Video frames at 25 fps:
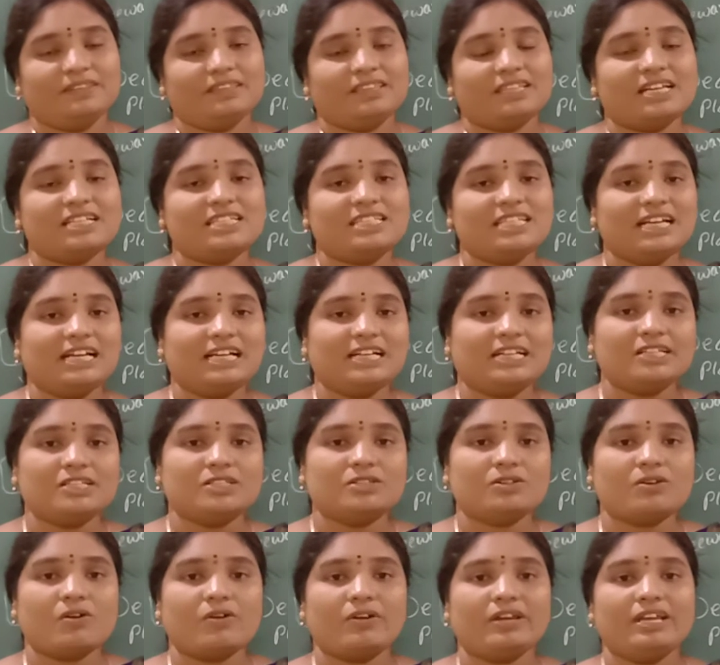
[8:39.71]
The silt
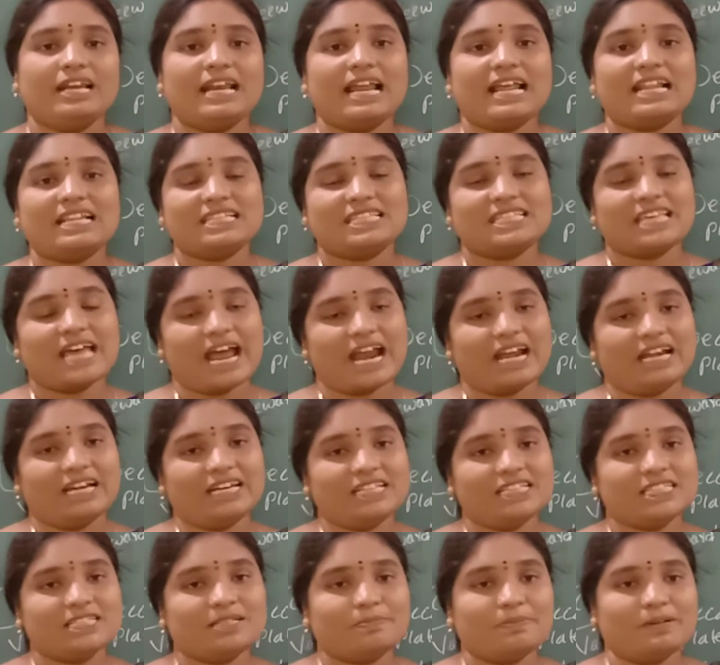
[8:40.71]
soil and sand
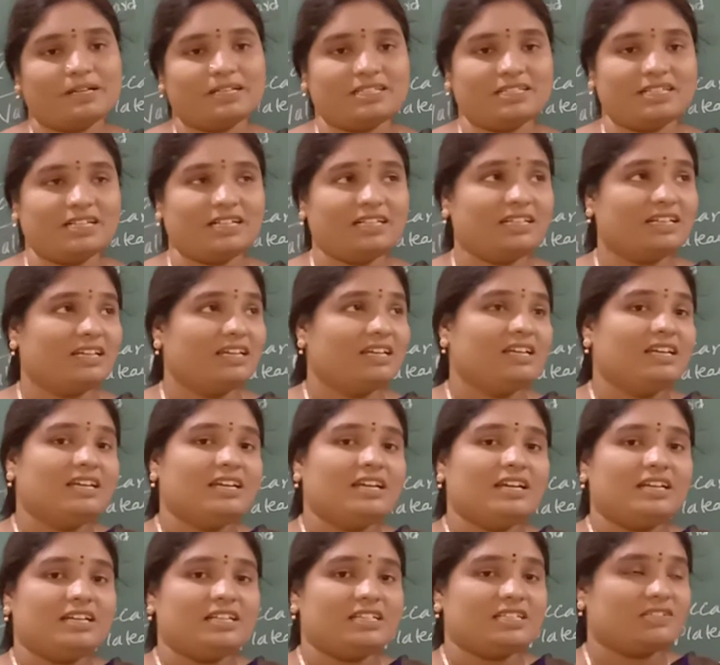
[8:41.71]
is present.
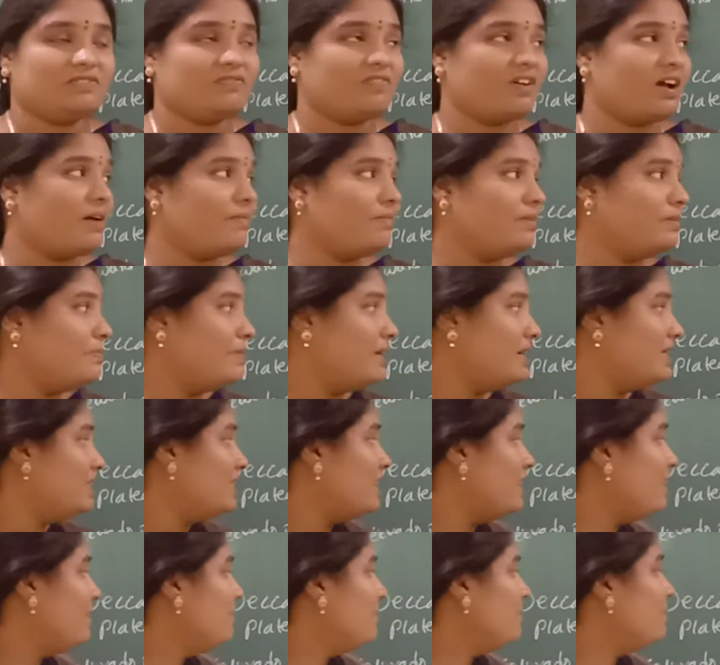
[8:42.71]
It is formed by
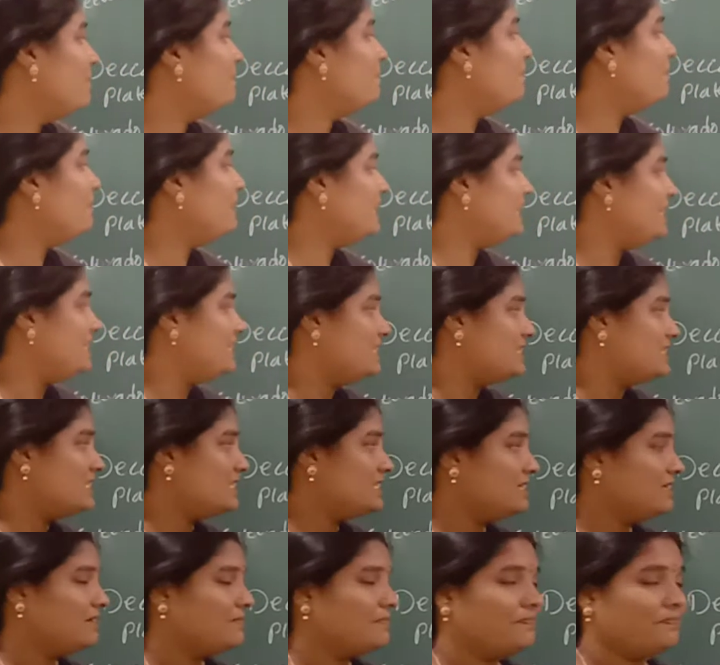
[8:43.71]
the
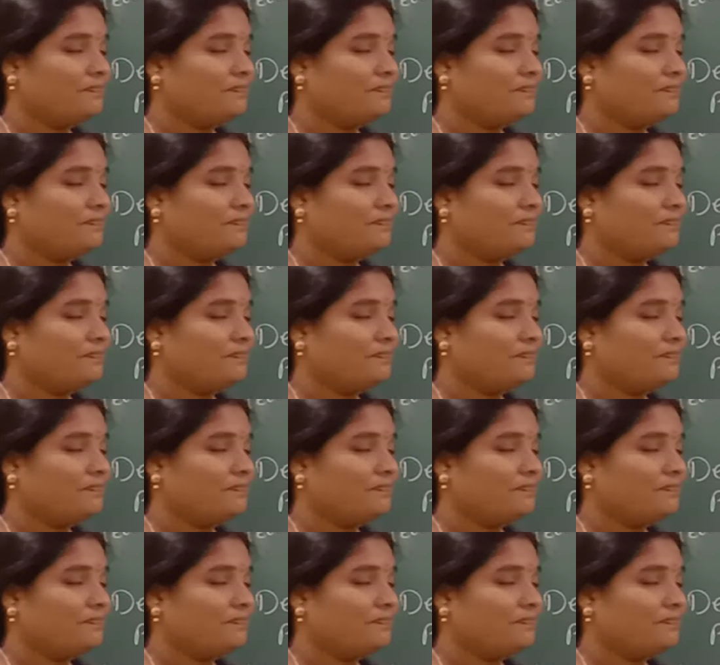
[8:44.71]
plains.